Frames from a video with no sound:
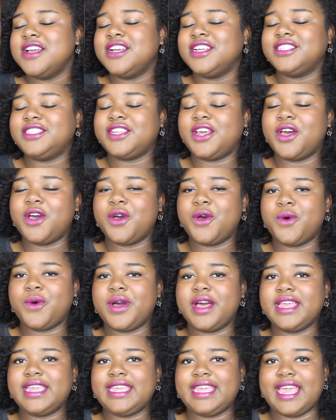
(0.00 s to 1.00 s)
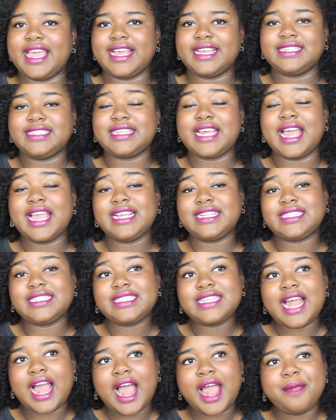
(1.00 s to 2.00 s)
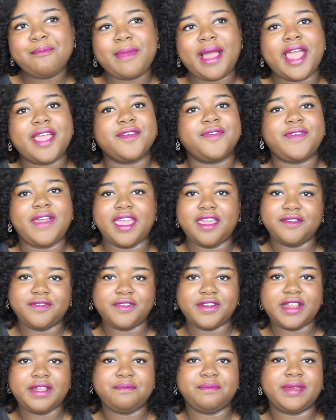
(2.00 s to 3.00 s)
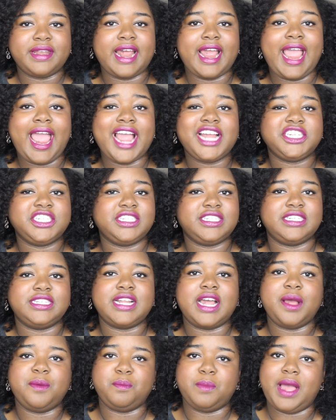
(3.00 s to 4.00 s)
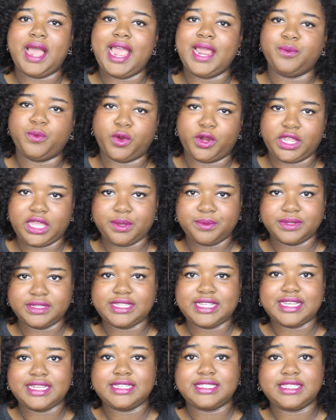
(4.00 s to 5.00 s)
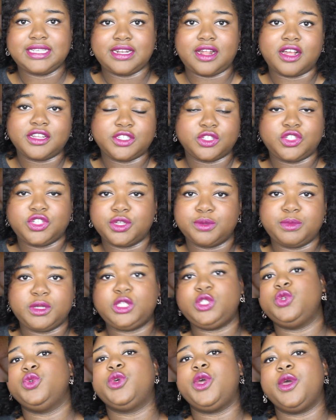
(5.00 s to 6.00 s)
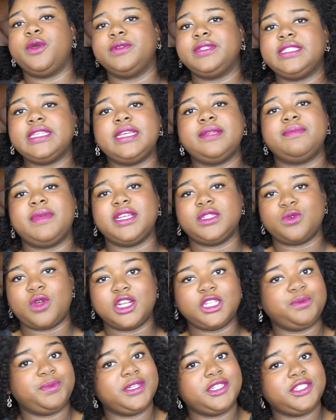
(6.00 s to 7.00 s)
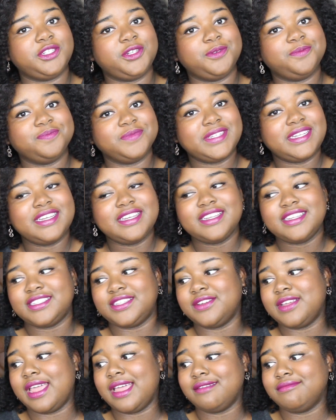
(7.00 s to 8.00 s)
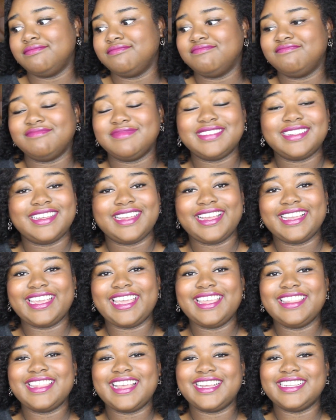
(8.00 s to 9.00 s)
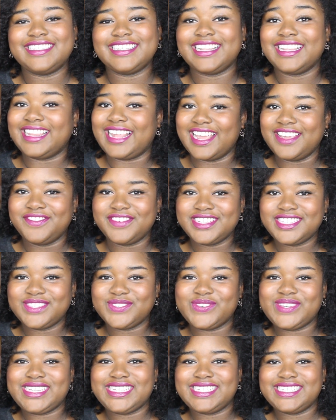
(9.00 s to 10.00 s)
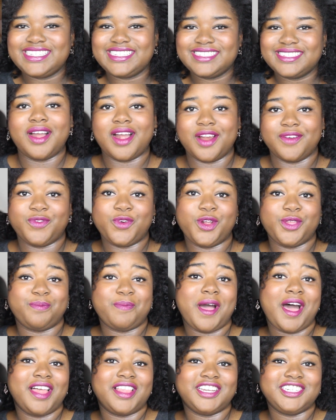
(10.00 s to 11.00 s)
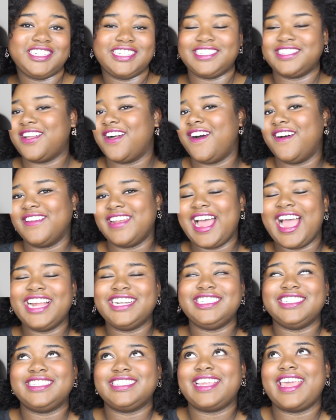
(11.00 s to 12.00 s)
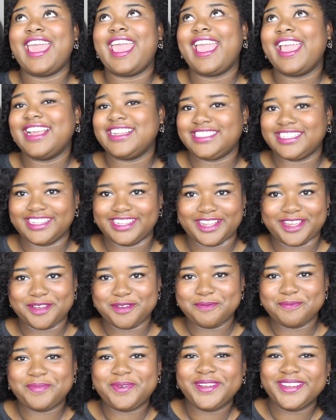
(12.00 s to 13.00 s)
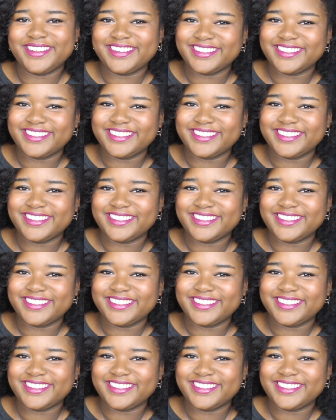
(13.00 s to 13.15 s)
So yes, it's not my favorite, but I actually did not mind working with this. It also took me 2 coats in my swatch picture. So yeah, again, that's Life is Sweet. Our fourth polish is called Just Cant-aloupe.